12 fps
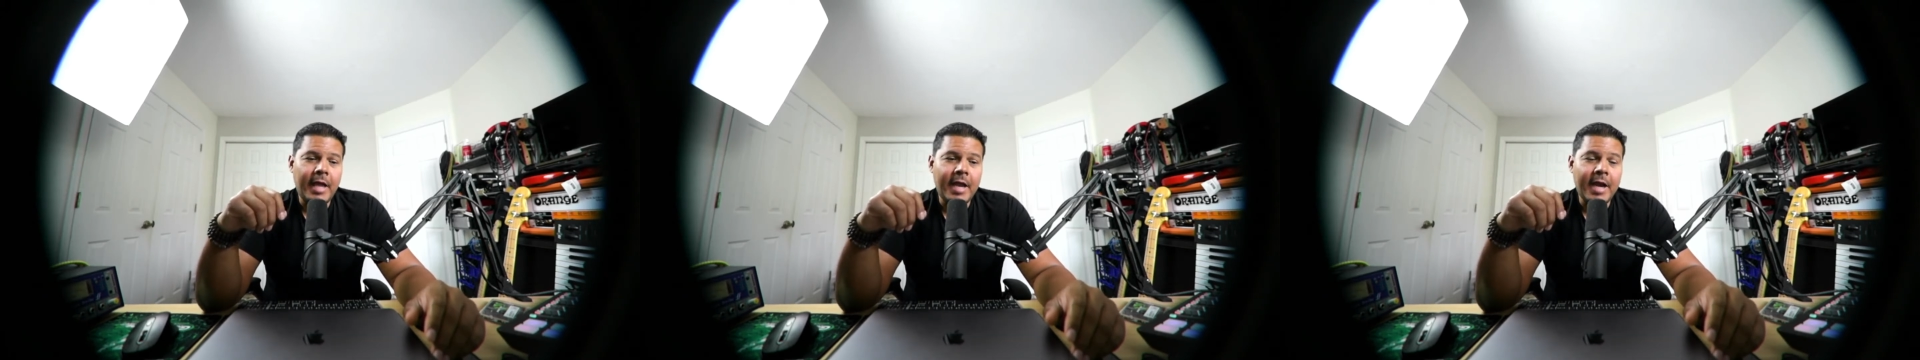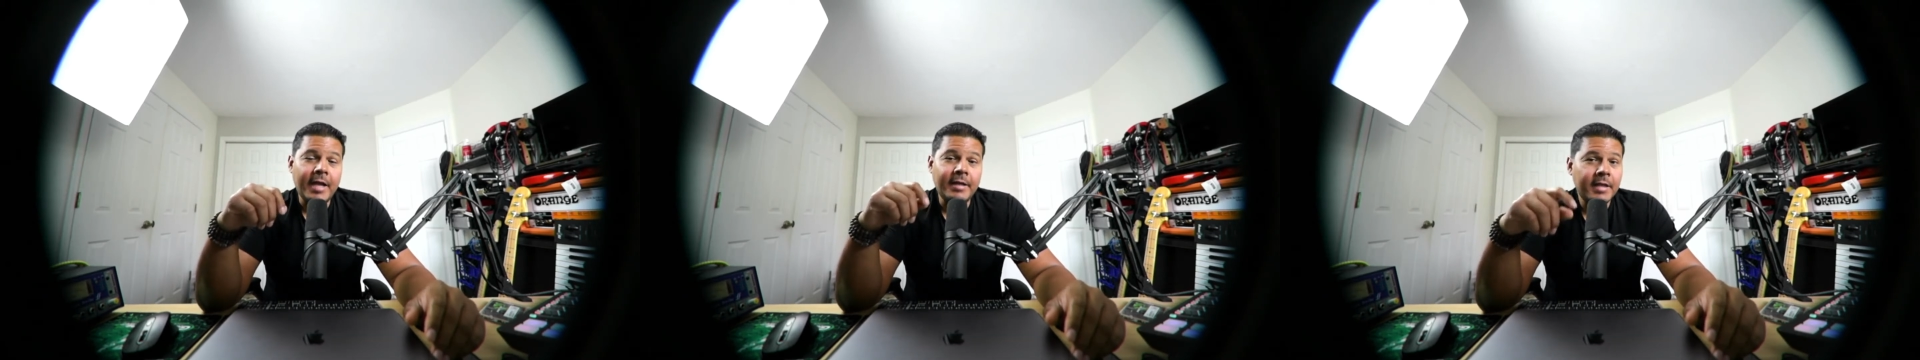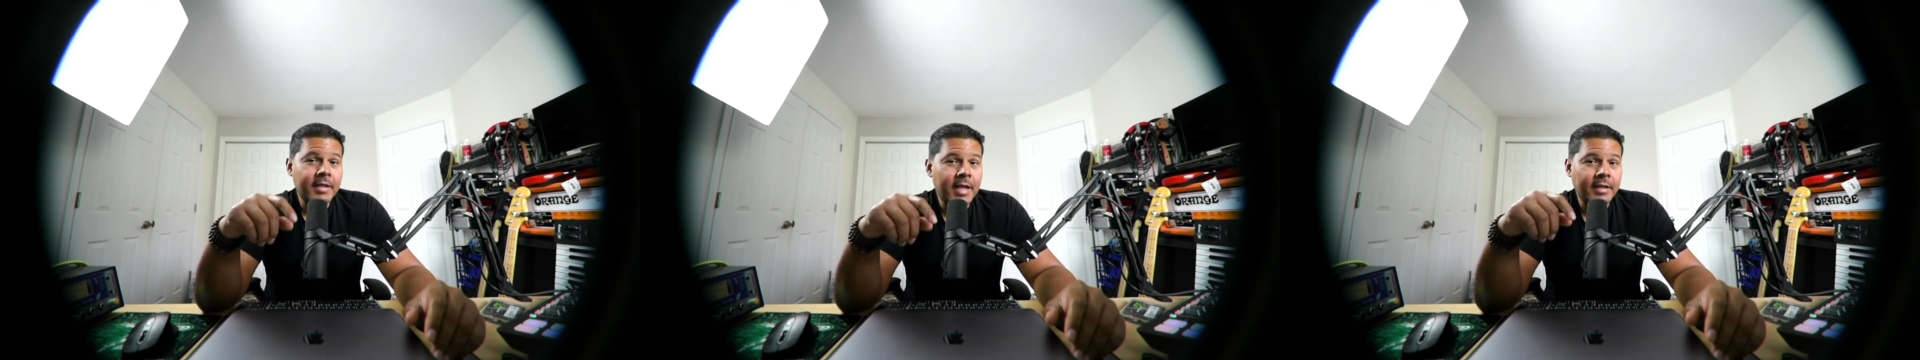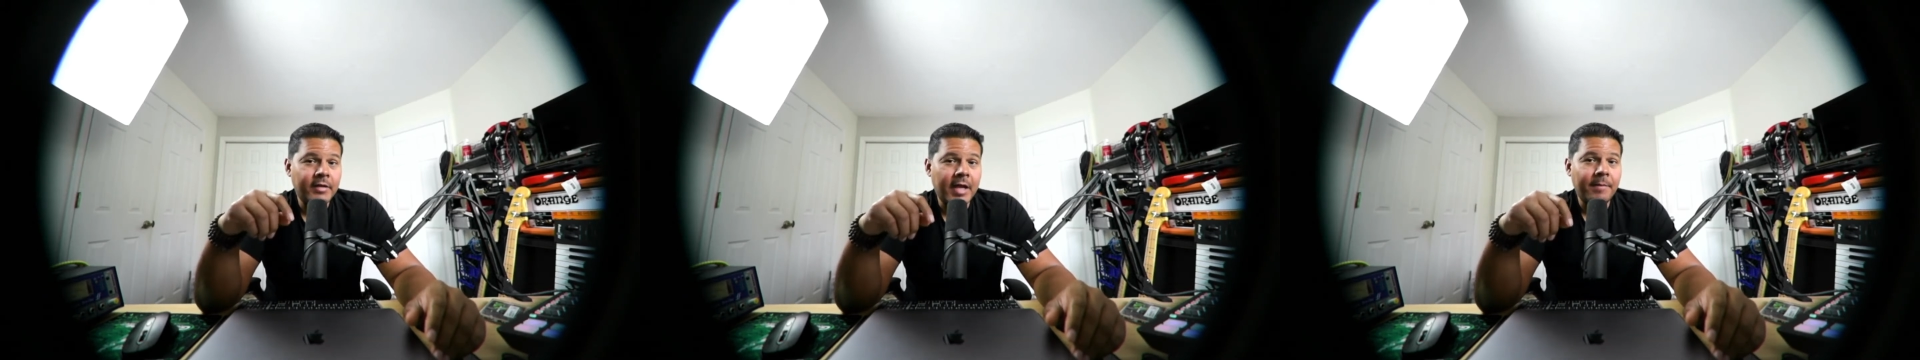And I did
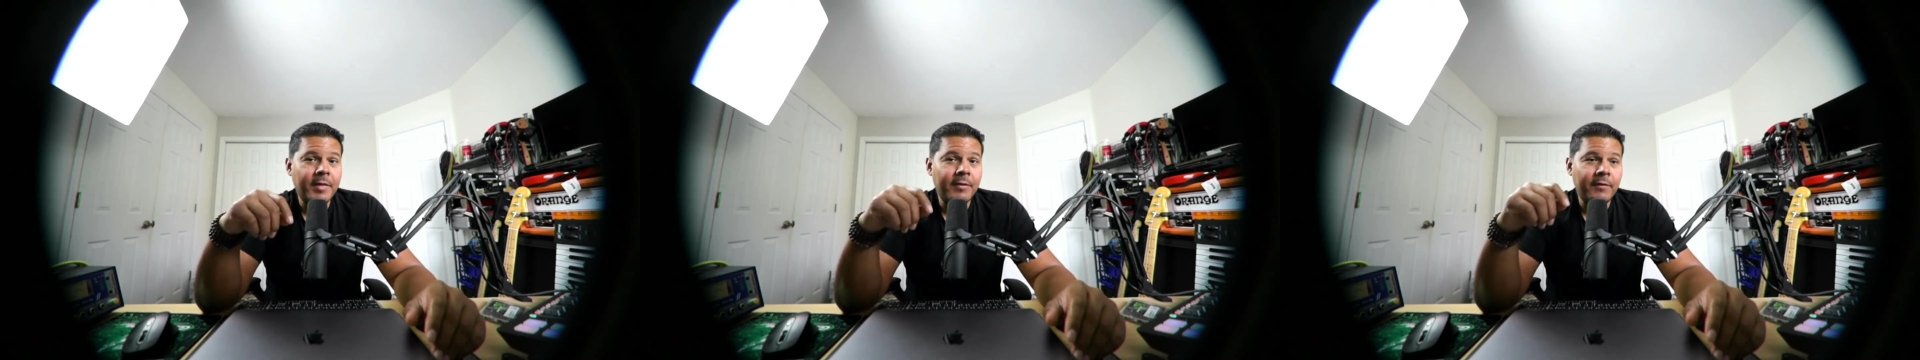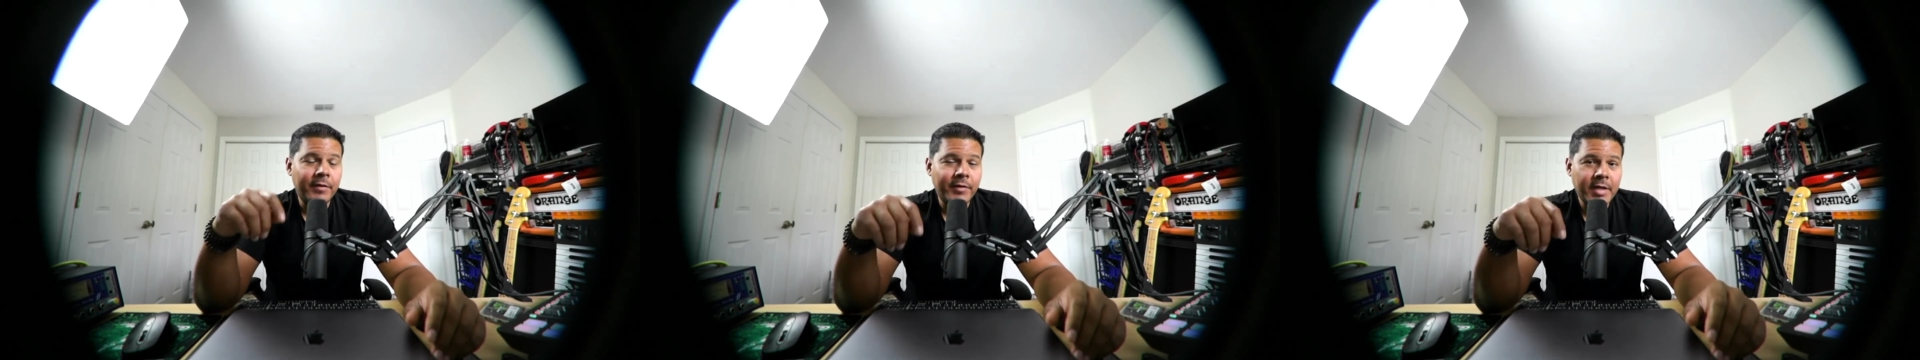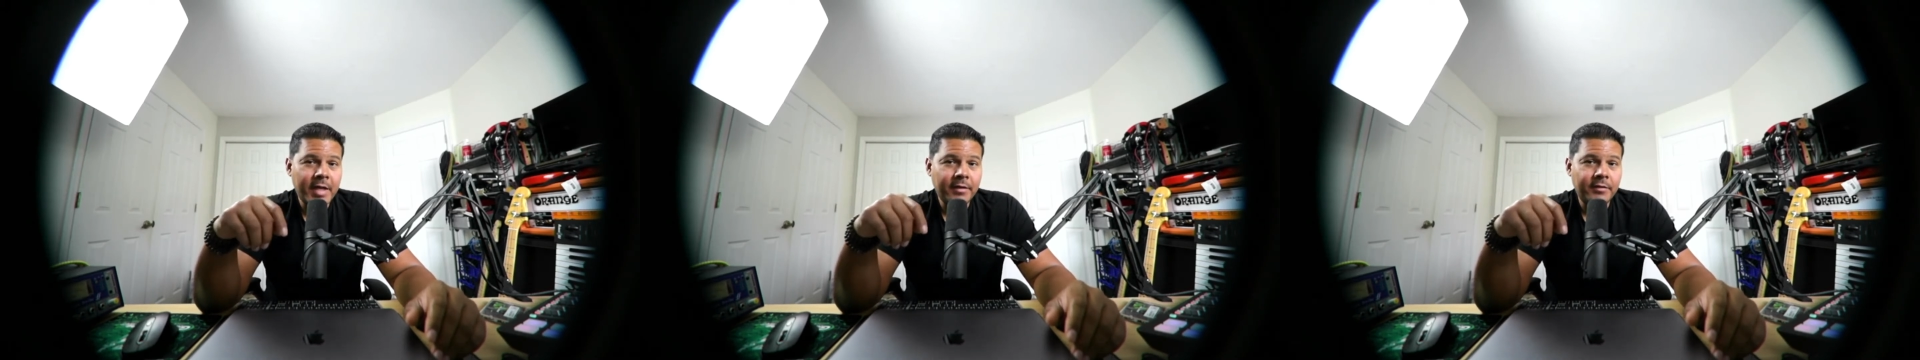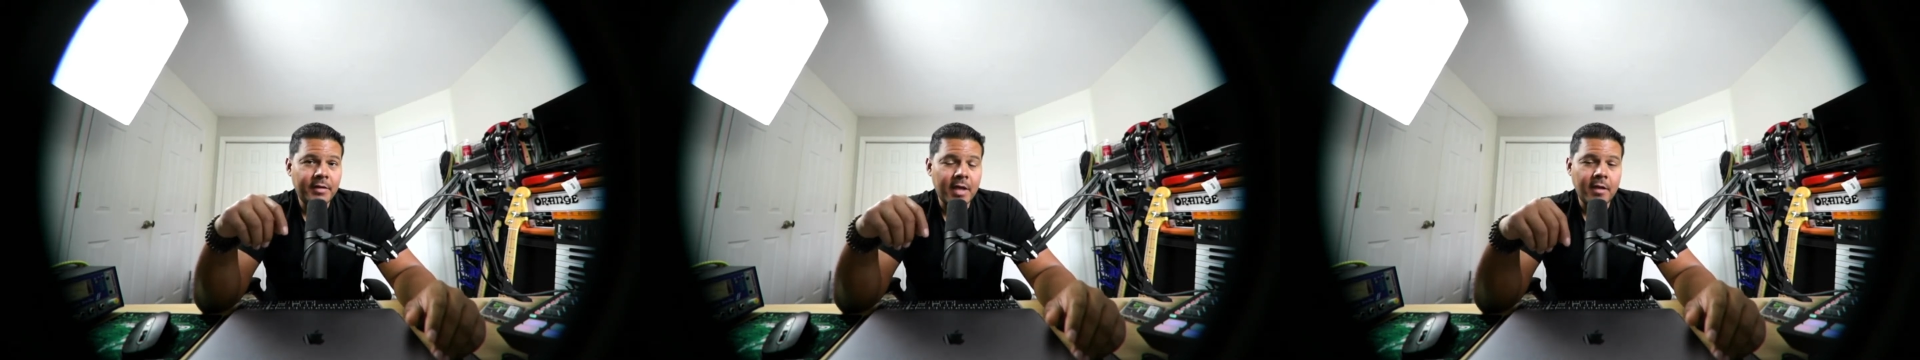that job the very
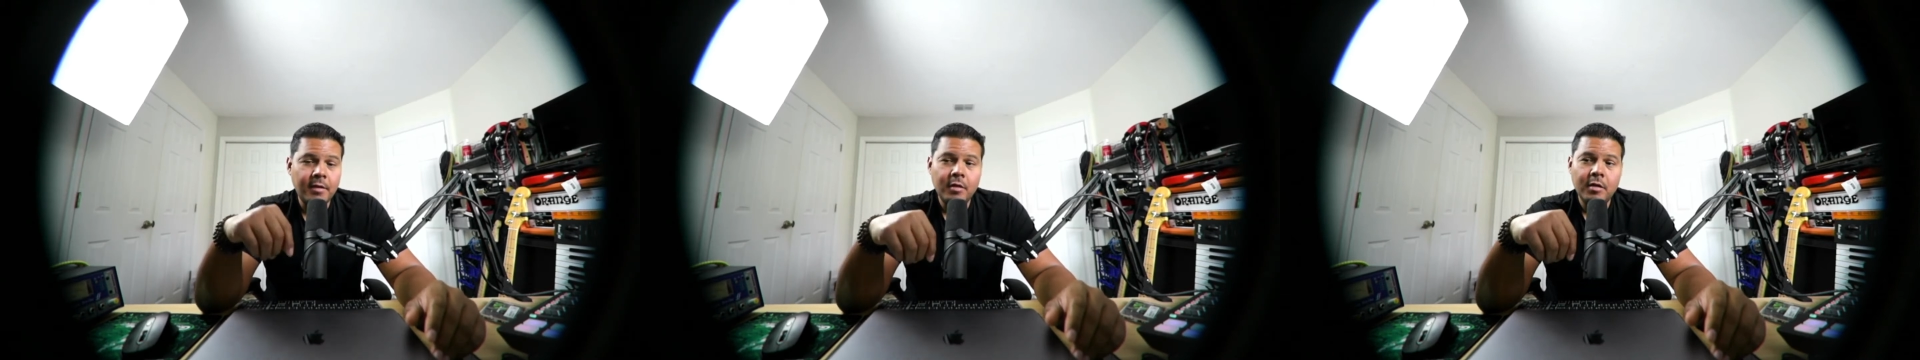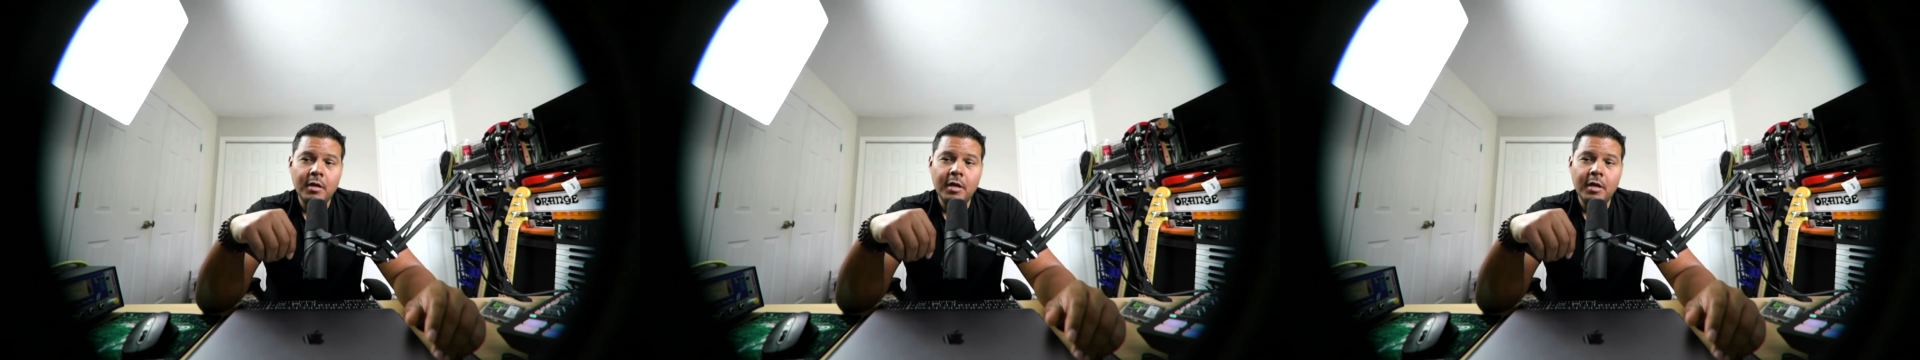next day.